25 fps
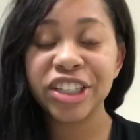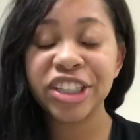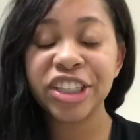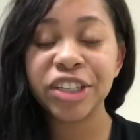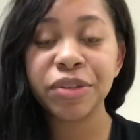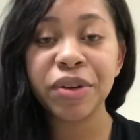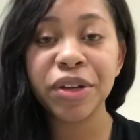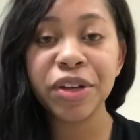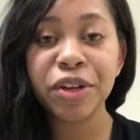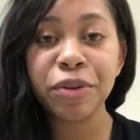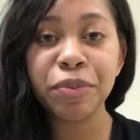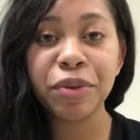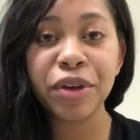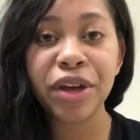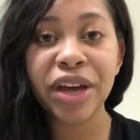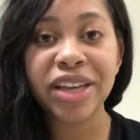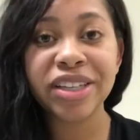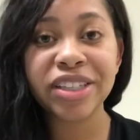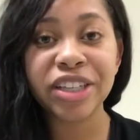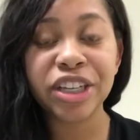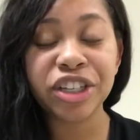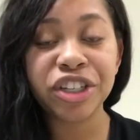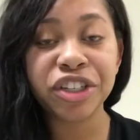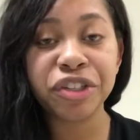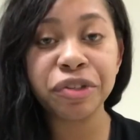So I hope you guys
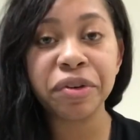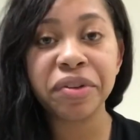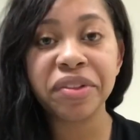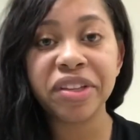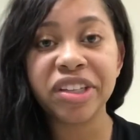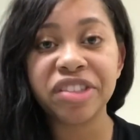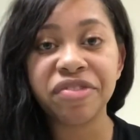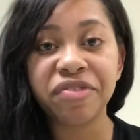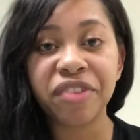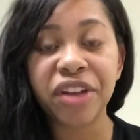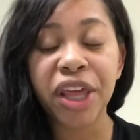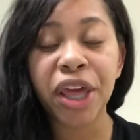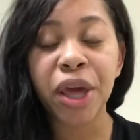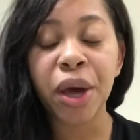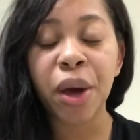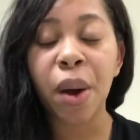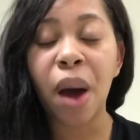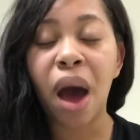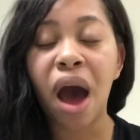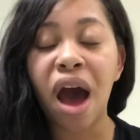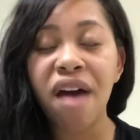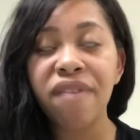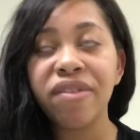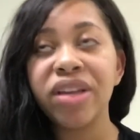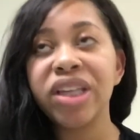enjoyed this video.
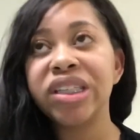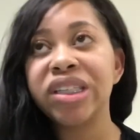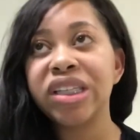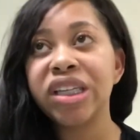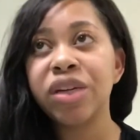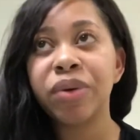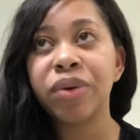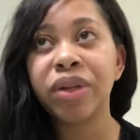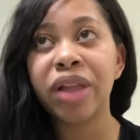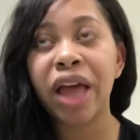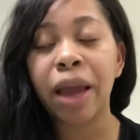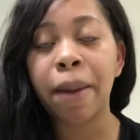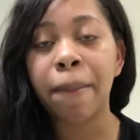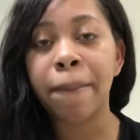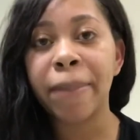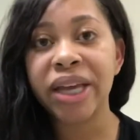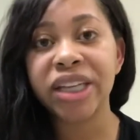Obviously we're like